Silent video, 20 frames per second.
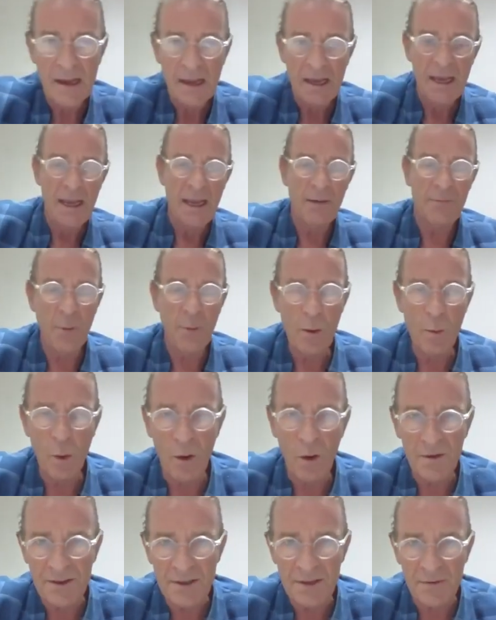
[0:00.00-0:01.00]
if we
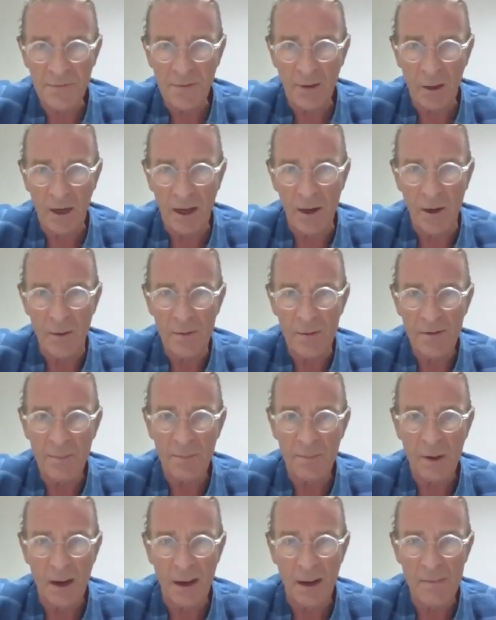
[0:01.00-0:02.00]
want to follow the
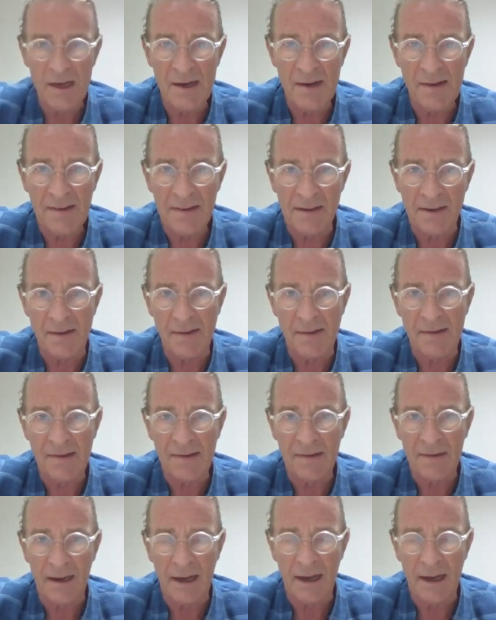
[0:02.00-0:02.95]
Prime Minister's